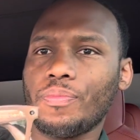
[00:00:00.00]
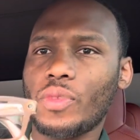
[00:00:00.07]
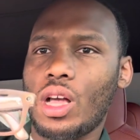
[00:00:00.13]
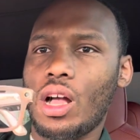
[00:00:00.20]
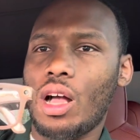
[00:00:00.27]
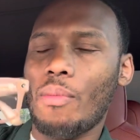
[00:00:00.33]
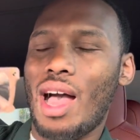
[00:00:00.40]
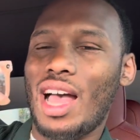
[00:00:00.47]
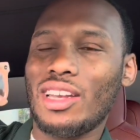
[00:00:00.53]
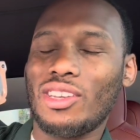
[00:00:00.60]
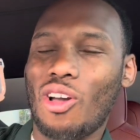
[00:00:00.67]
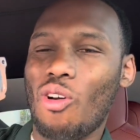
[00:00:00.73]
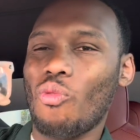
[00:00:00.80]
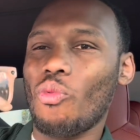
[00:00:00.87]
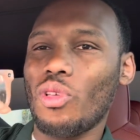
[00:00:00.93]
I
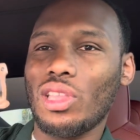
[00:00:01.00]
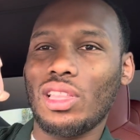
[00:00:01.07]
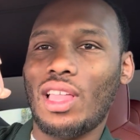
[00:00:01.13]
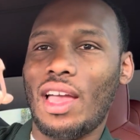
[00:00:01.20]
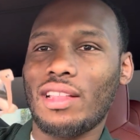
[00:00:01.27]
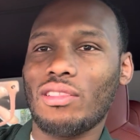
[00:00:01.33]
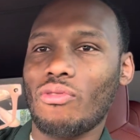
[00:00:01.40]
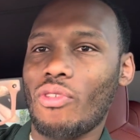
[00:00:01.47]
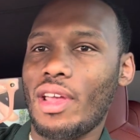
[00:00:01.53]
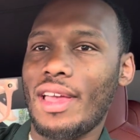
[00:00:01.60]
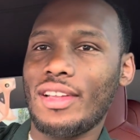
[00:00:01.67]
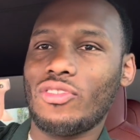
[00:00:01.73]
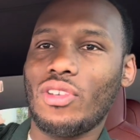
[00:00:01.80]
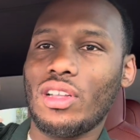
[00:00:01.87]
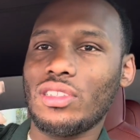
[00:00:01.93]
don't really like the
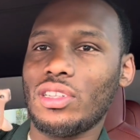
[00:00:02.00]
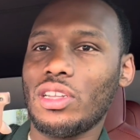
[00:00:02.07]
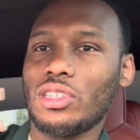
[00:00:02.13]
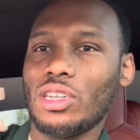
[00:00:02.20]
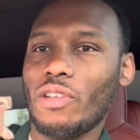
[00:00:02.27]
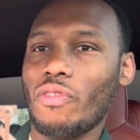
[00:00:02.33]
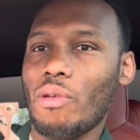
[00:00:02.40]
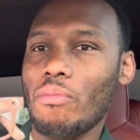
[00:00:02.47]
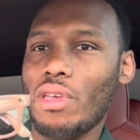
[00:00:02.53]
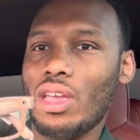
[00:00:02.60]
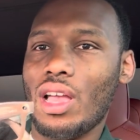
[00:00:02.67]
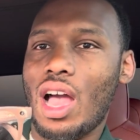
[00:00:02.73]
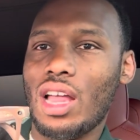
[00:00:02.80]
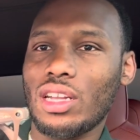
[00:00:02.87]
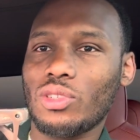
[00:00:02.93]
red transition, if I'm
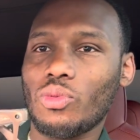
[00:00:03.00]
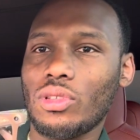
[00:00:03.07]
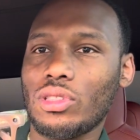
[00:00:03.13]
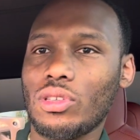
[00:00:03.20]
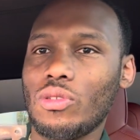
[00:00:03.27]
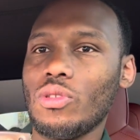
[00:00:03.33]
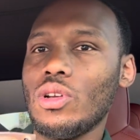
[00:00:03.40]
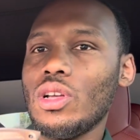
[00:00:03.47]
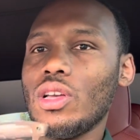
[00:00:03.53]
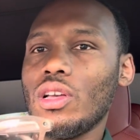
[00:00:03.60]
being honest with you.